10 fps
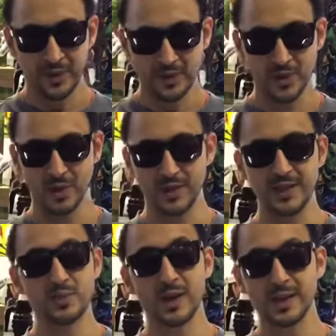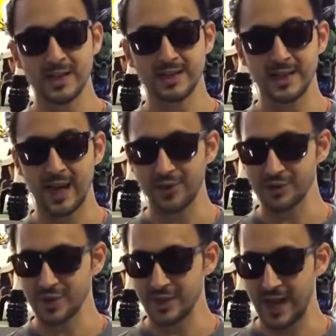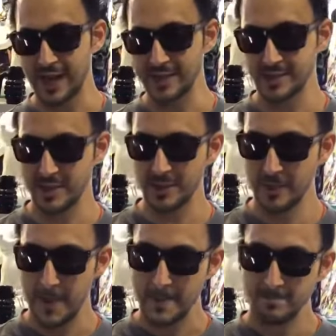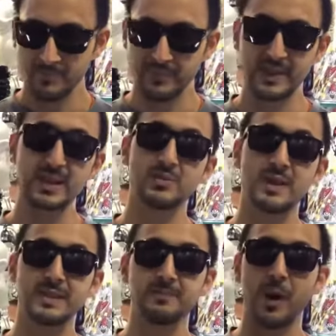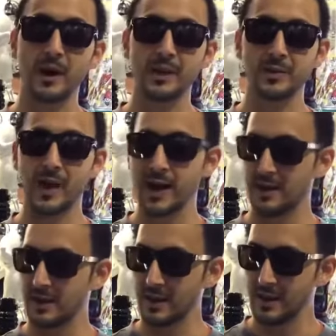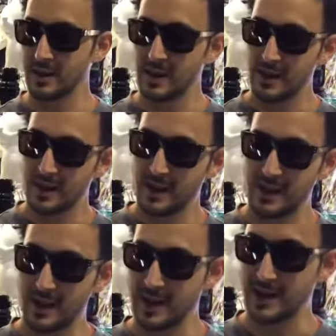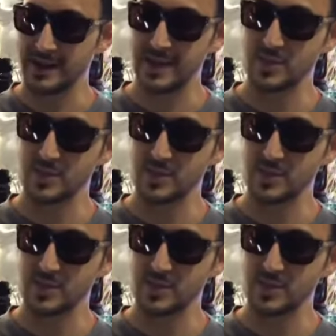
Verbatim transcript: So this one is the nitrogen canister, this one is a pocket cracker, and this